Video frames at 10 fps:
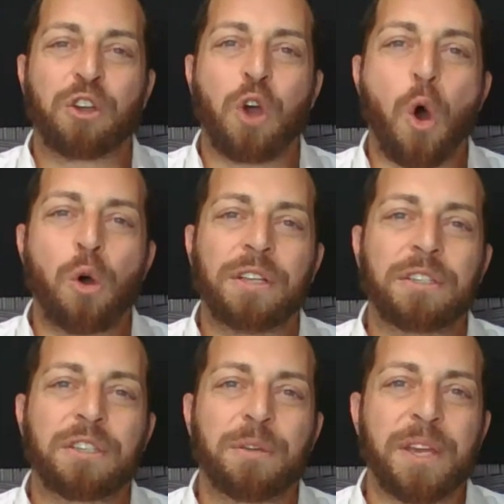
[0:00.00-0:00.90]
If the
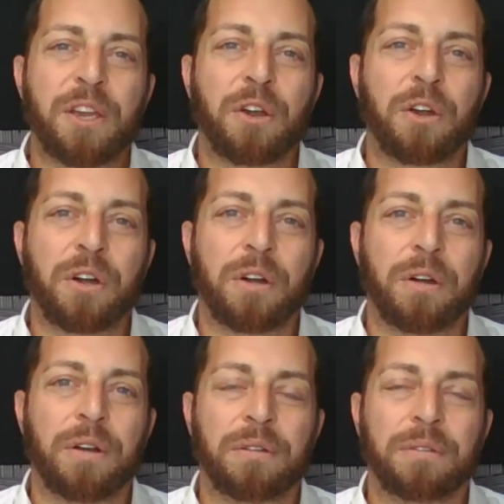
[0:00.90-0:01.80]
goal is to be
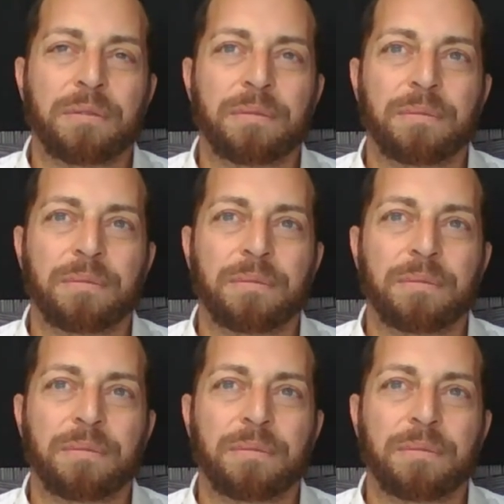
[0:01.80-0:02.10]
heard,